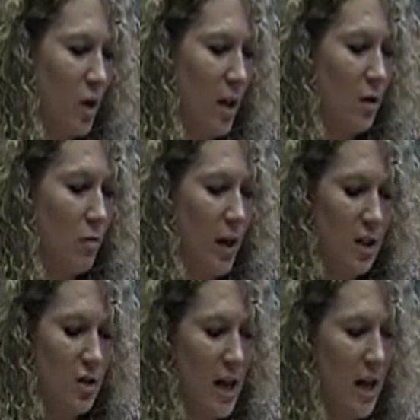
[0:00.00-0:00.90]
and the
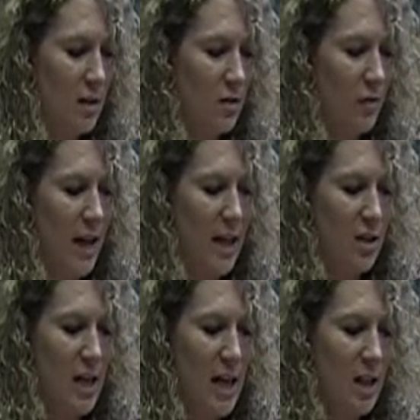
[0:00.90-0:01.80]
right jack. So if I had
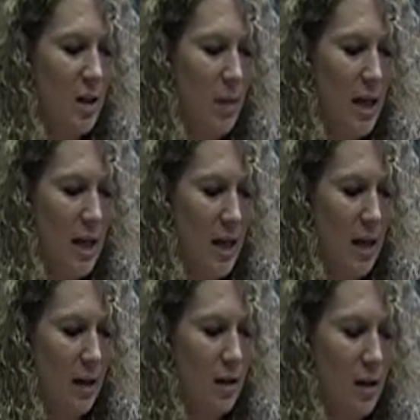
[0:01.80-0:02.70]
a jack in my
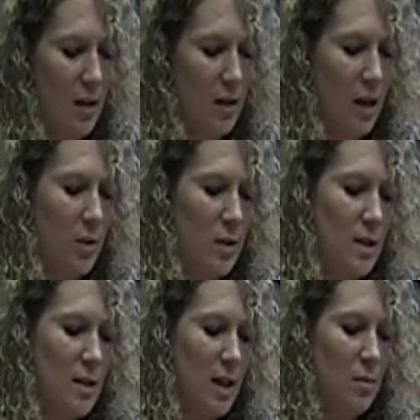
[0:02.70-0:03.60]
hand that was
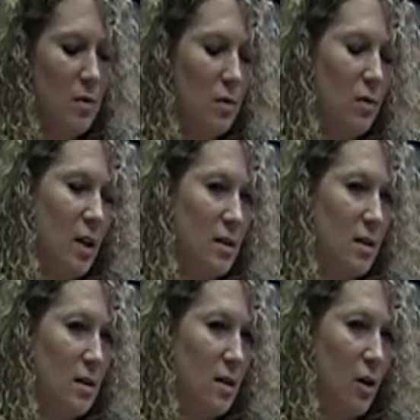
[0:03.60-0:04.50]
the same suit as
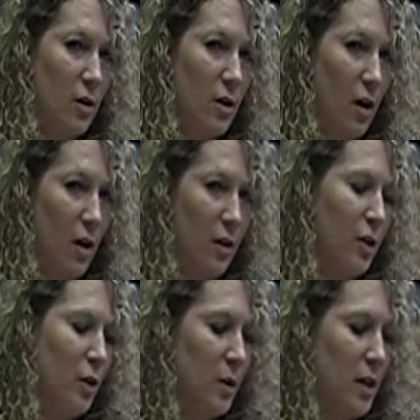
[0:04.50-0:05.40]
the starter
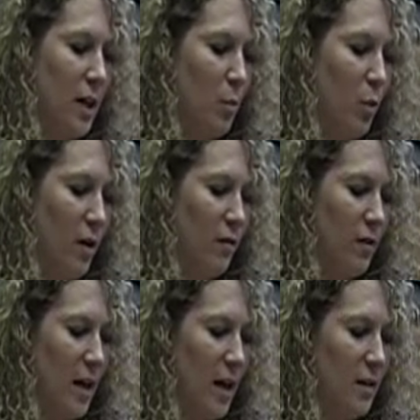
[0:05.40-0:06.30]
card, you would get a point
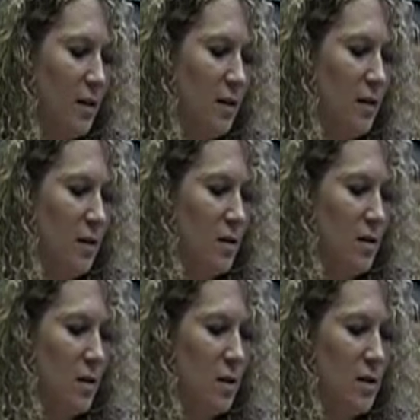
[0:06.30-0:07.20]
for that.
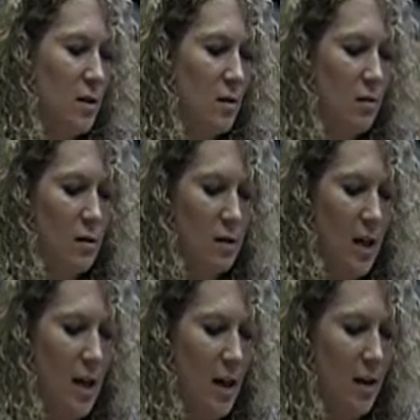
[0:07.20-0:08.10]
So this
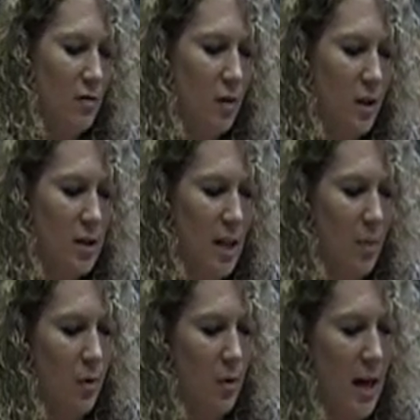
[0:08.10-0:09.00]
hand, for
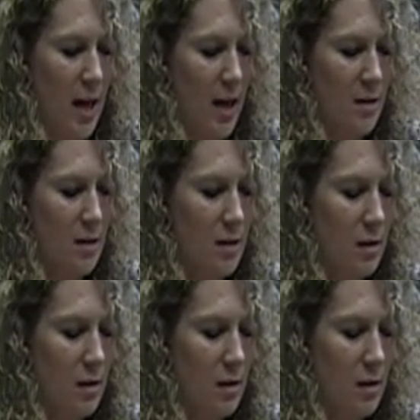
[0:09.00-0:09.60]
example, has